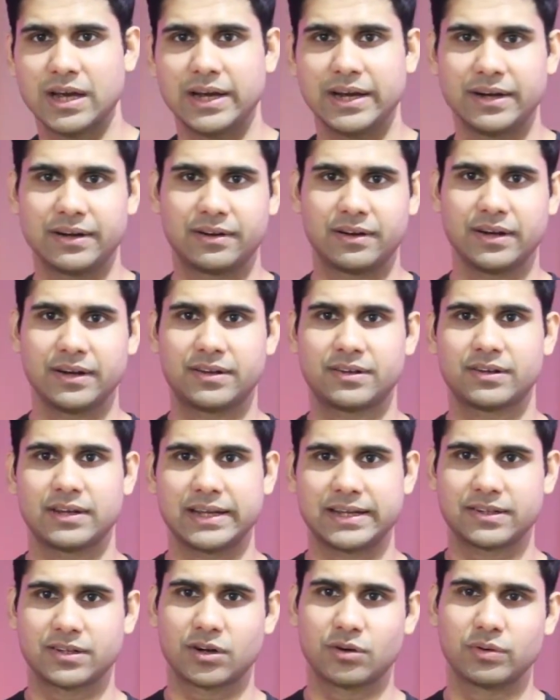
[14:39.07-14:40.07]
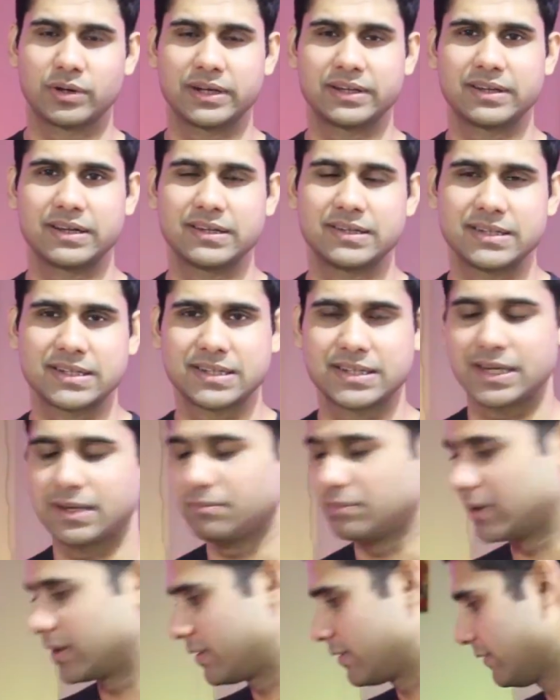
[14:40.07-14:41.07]
It's like surrounded 360,
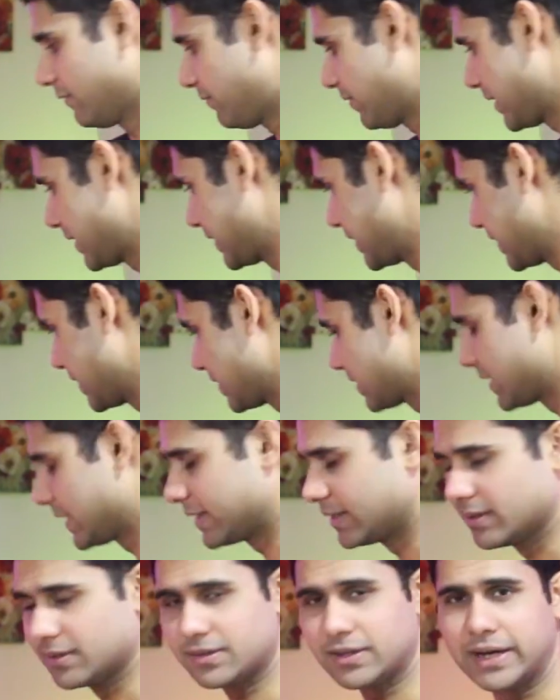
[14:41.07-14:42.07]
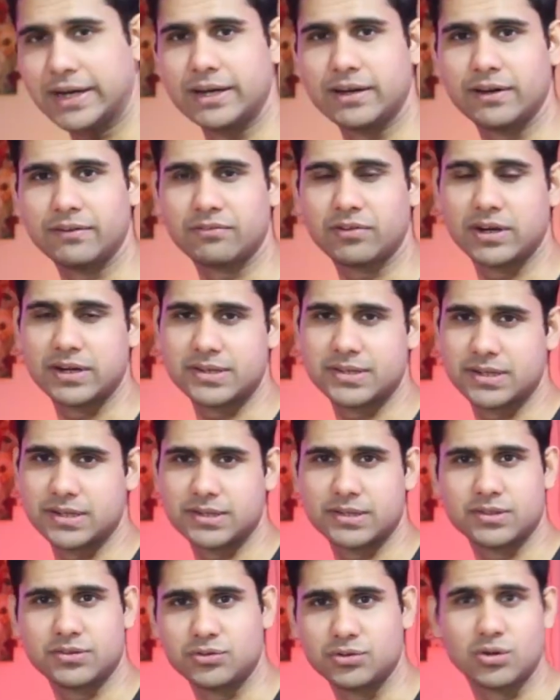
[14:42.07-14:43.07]
but the funny thing is, like, the side infrared
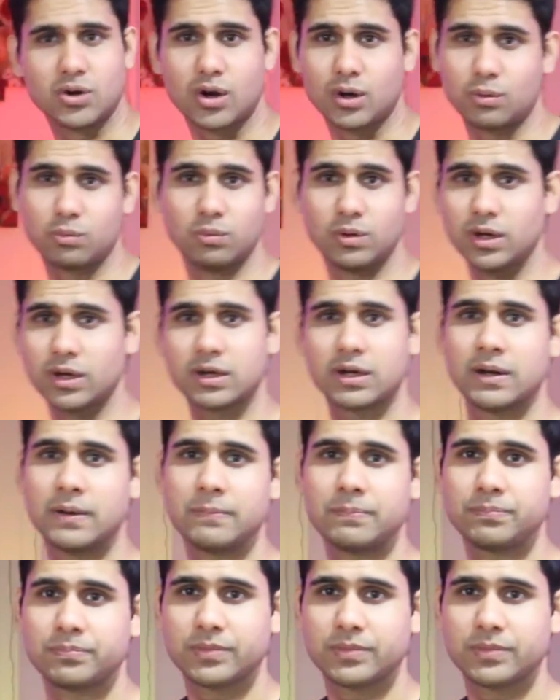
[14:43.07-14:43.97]
sensors do not work